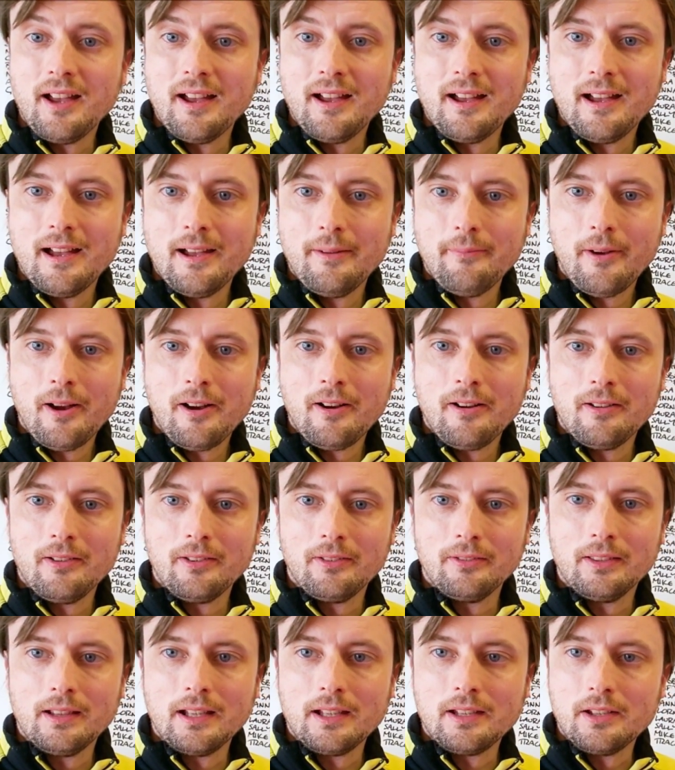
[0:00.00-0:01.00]

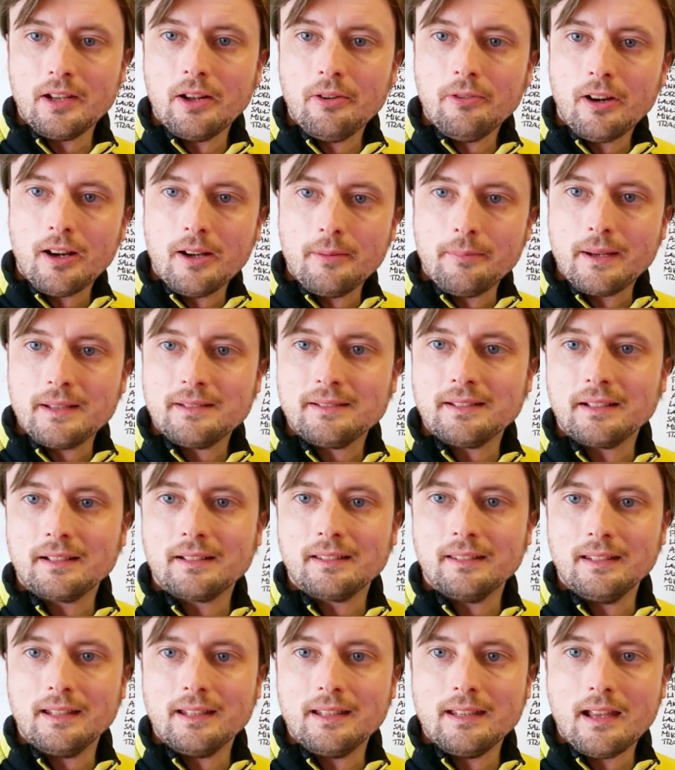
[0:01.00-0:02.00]
I'll let you know, I
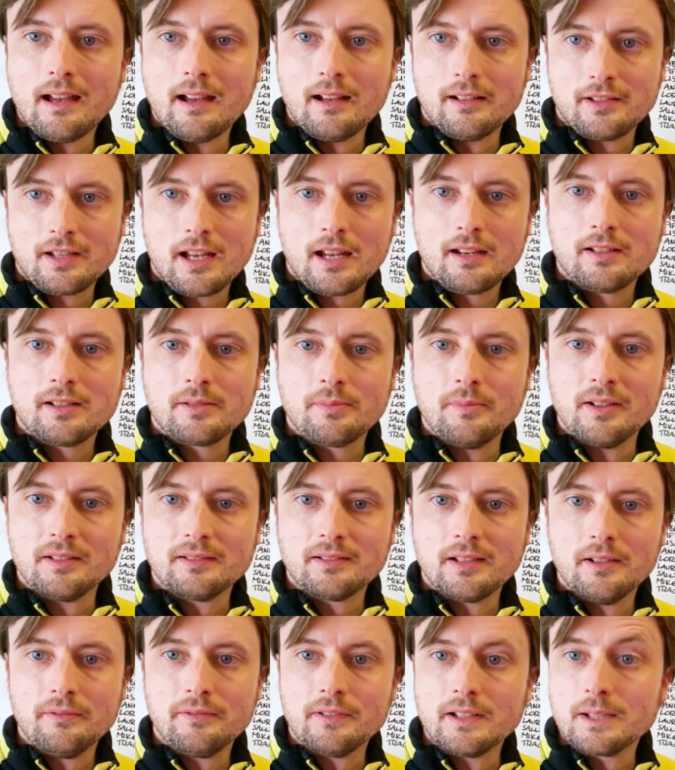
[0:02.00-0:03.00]
basically challenged
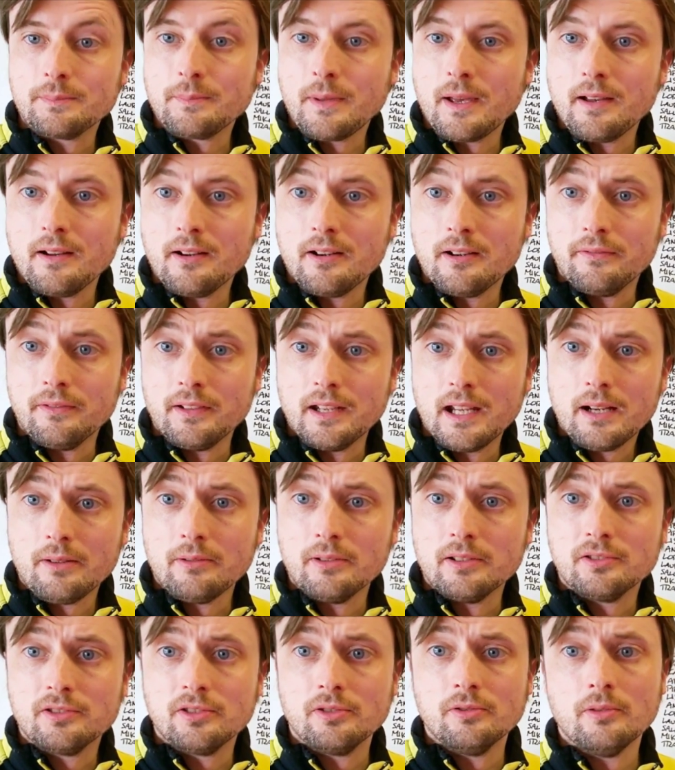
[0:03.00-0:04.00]
myself in a spare half an
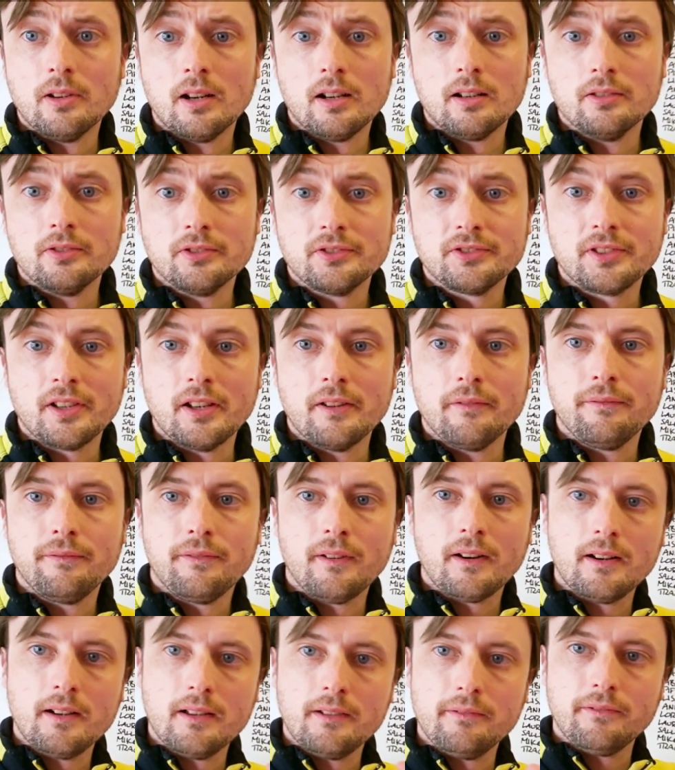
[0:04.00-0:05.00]
hour to answer
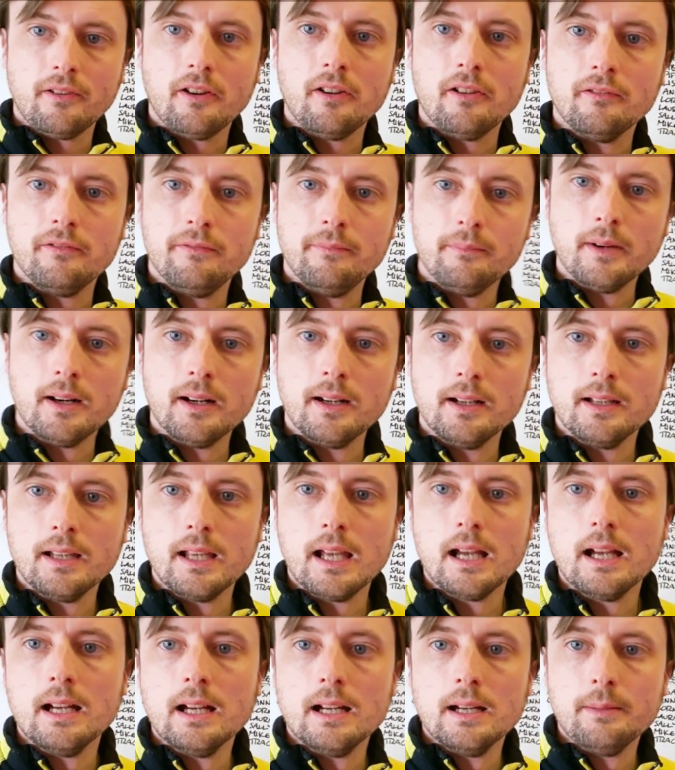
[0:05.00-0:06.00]
five of
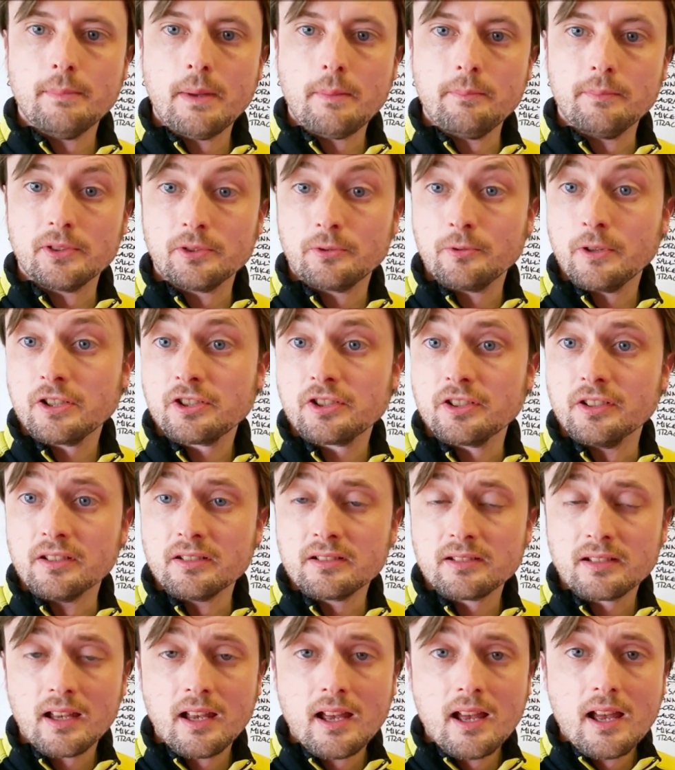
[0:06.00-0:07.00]
my members'
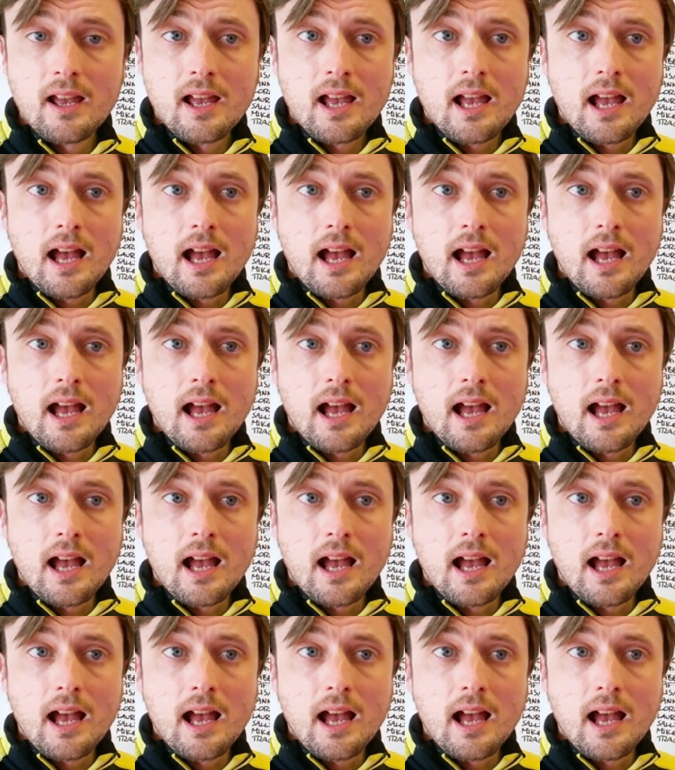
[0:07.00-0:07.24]
questions